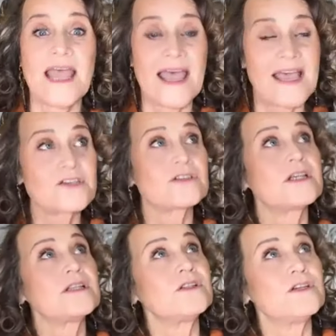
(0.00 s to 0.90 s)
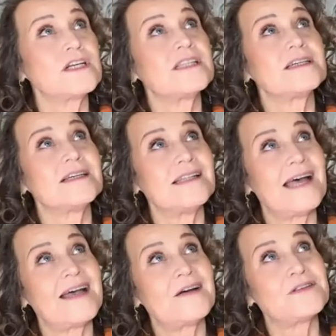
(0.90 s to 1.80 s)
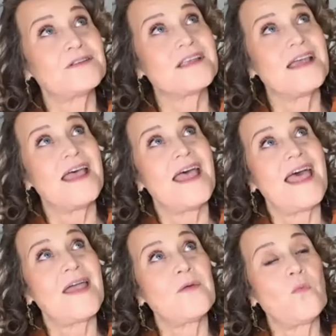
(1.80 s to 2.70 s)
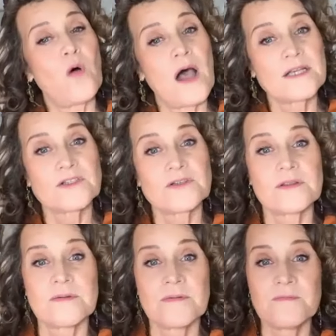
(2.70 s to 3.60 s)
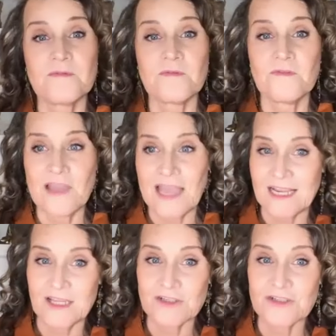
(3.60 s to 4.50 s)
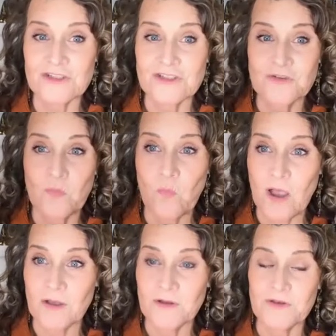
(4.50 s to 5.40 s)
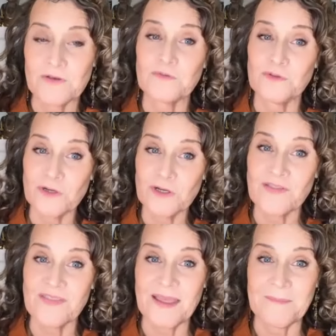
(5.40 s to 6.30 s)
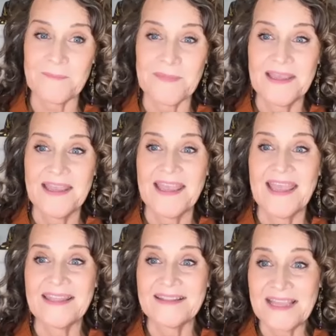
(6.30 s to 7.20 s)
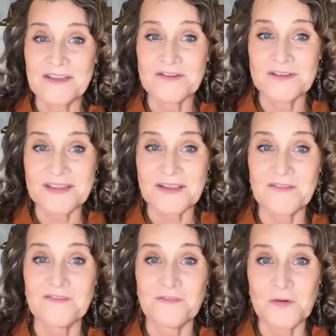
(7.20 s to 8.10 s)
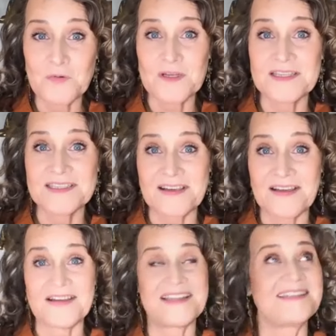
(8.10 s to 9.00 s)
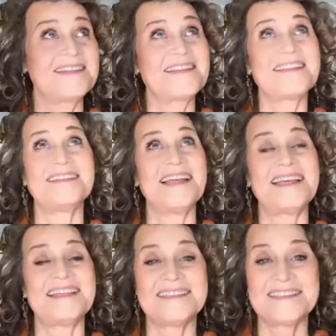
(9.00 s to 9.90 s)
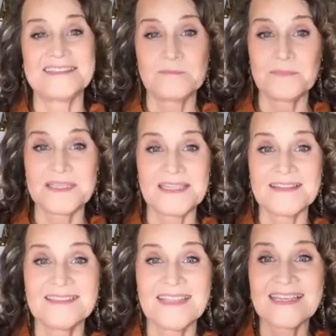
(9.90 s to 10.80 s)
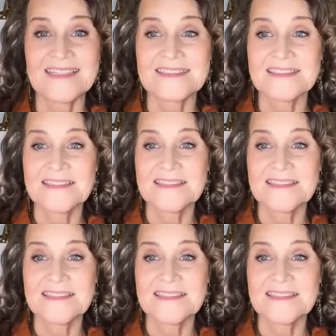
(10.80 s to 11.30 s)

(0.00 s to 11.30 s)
actually look at the clouds and watch them vanish while you look at them and let yourself focus on the light, being the light.